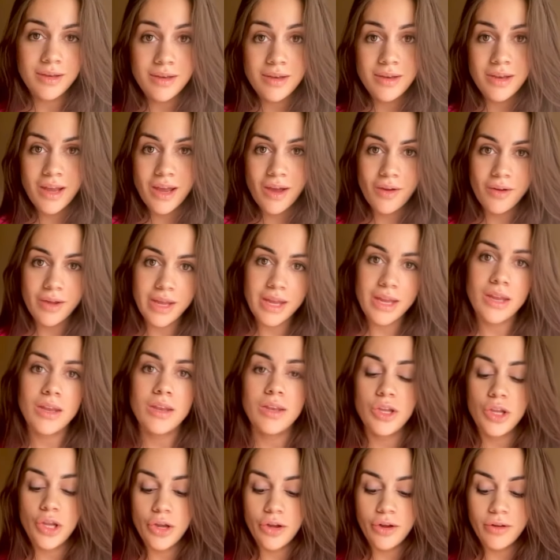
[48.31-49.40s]
Now,
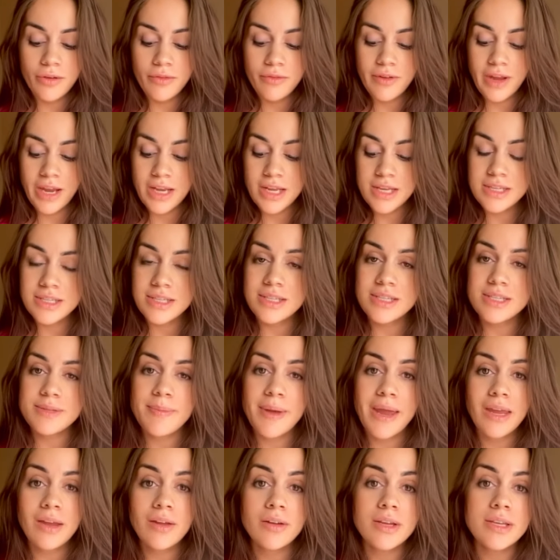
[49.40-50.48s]
in your Vedassénce
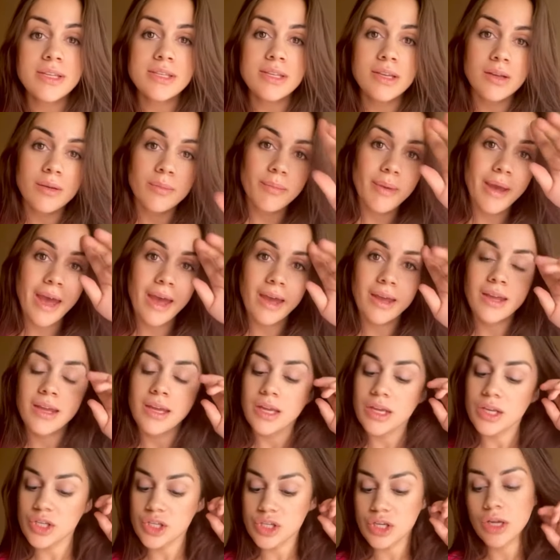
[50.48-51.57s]
by CRISAN
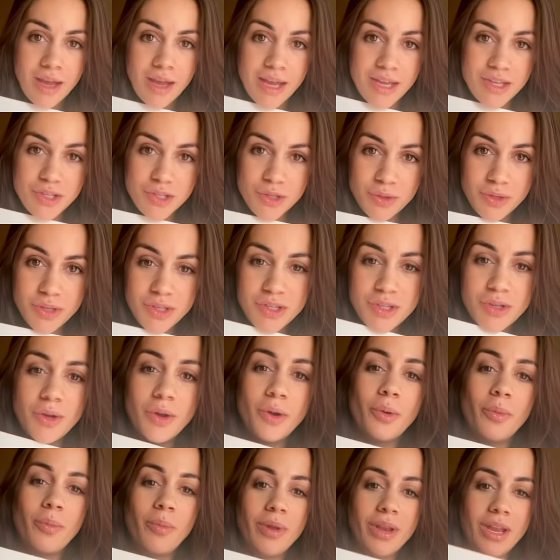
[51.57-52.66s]
package, as soon as you
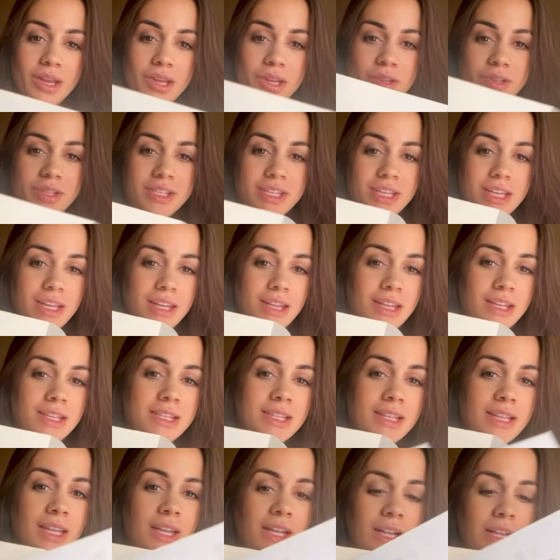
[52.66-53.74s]
open it, you'll see these
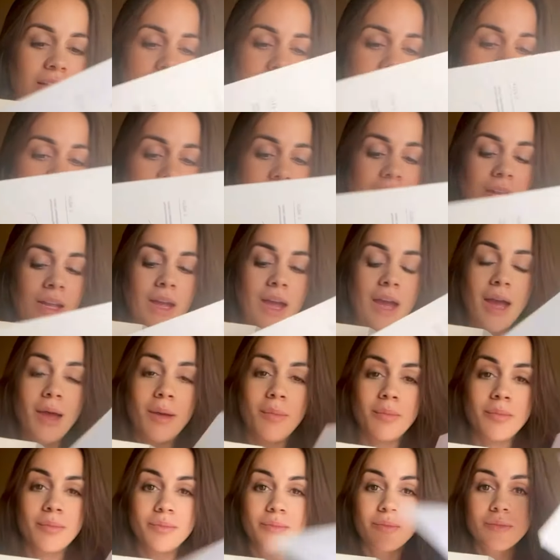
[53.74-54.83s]
little
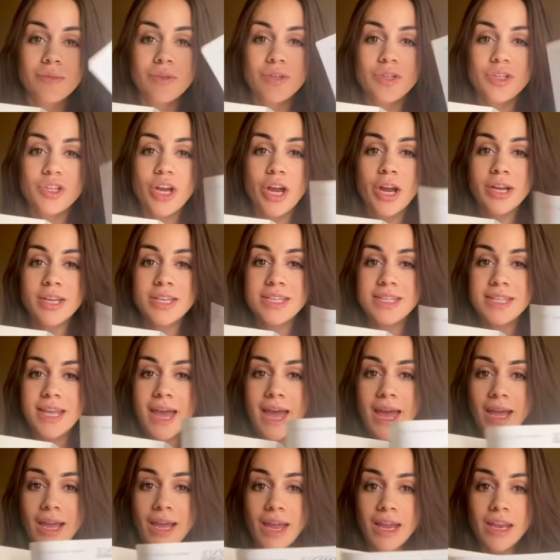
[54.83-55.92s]
charts that
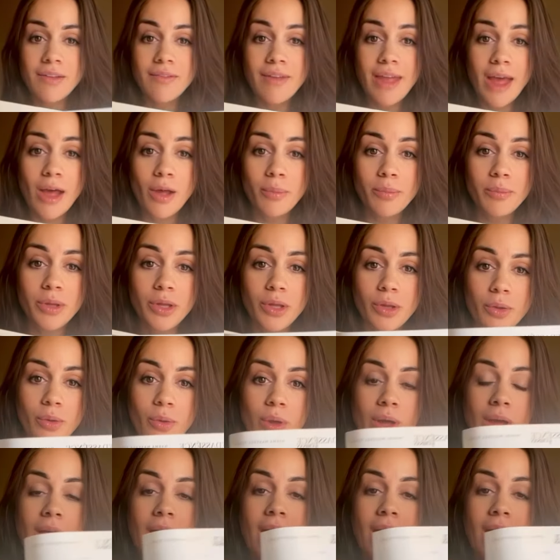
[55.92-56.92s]
kind of help you.